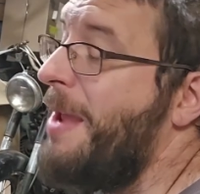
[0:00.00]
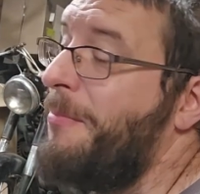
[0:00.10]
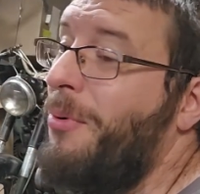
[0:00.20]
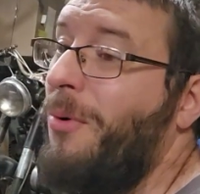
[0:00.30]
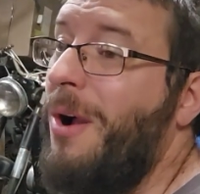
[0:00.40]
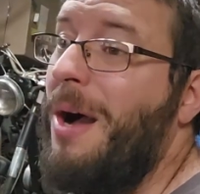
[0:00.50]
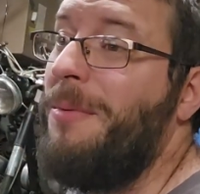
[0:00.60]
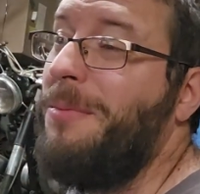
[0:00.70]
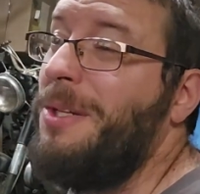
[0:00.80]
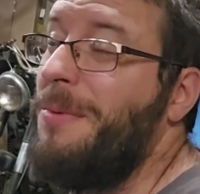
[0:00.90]
and
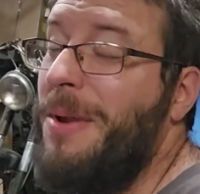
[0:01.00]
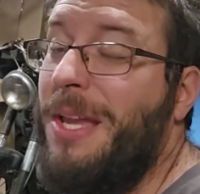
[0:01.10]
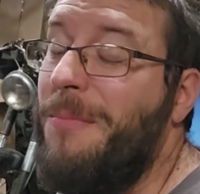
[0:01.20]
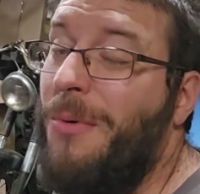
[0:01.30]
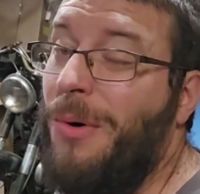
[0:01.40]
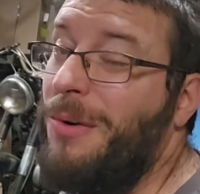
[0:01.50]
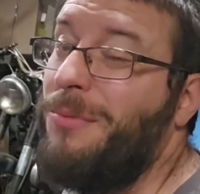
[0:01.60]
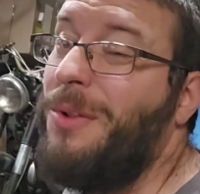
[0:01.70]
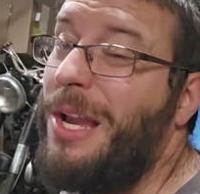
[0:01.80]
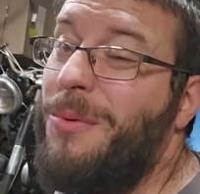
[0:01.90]
probably make it more
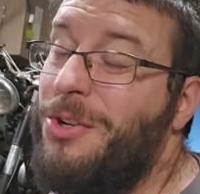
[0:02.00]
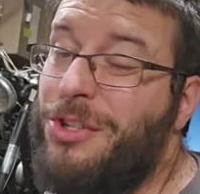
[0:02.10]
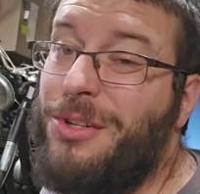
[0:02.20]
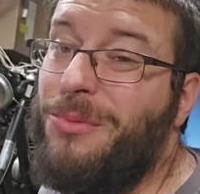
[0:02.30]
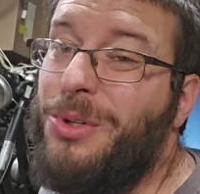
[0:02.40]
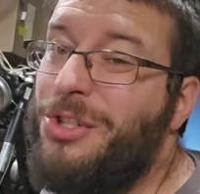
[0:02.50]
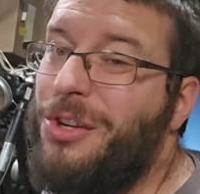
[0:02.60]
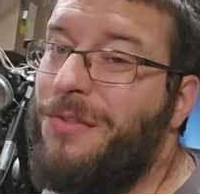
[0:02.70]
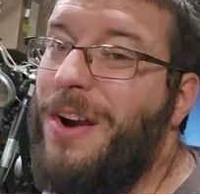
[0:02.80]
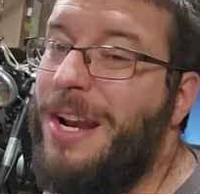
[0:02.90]
of like what you're going
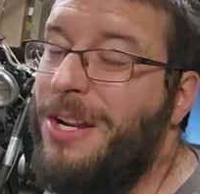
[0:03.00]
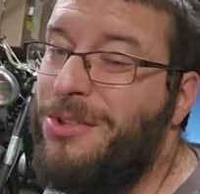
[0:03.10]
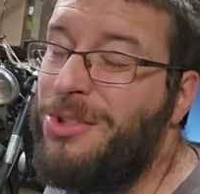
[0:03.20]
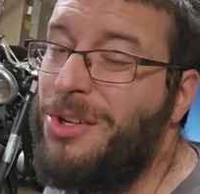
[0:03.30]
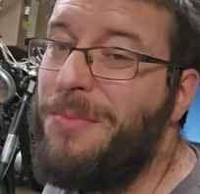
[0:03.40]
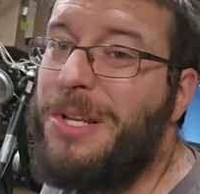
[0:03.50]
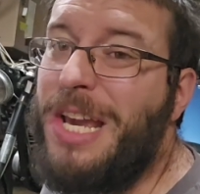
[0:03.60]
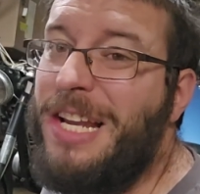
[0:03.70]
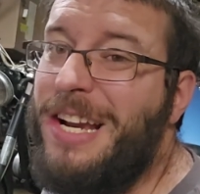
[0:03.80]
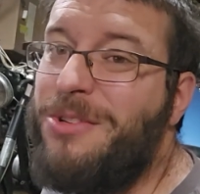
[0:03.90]
to find here. So it's going to be
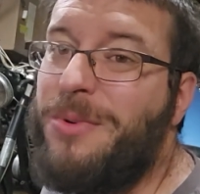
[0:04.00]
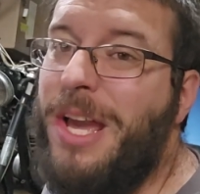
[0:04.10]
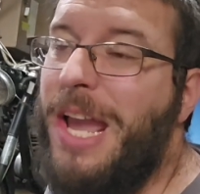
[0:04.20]
taken down to an